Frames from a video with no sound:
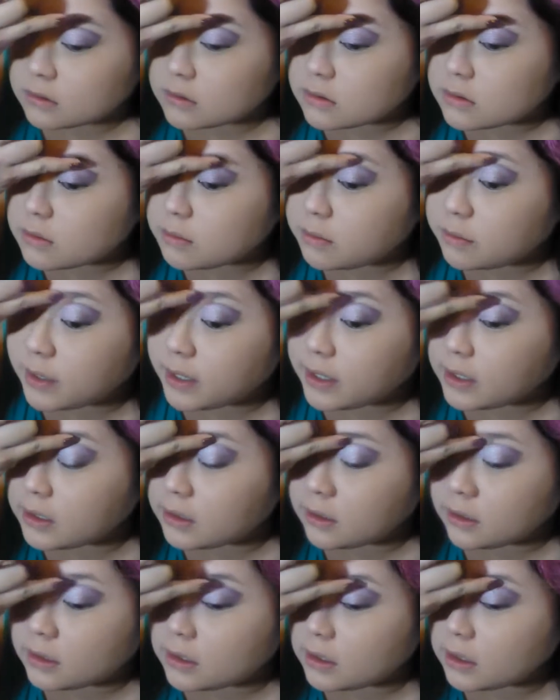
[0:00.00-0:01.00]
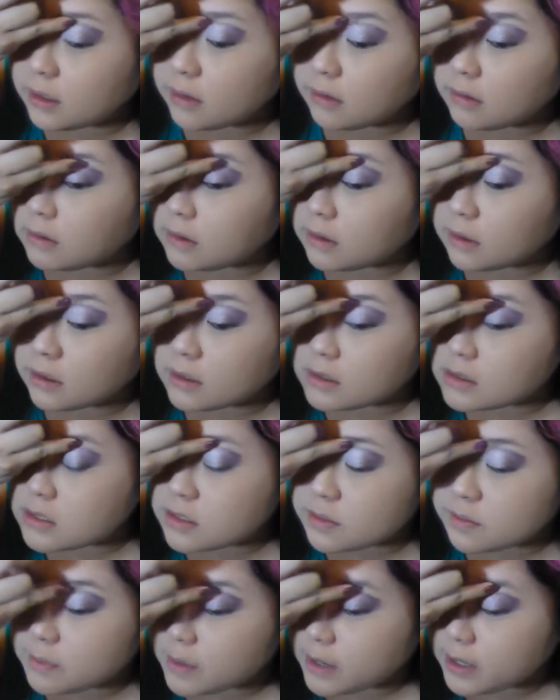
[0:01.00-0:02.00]
to brighten the area.
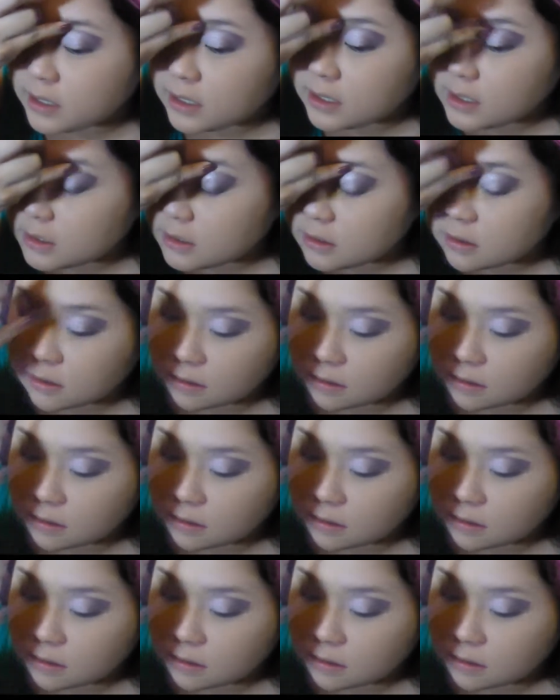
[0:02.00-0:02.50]
Spread it,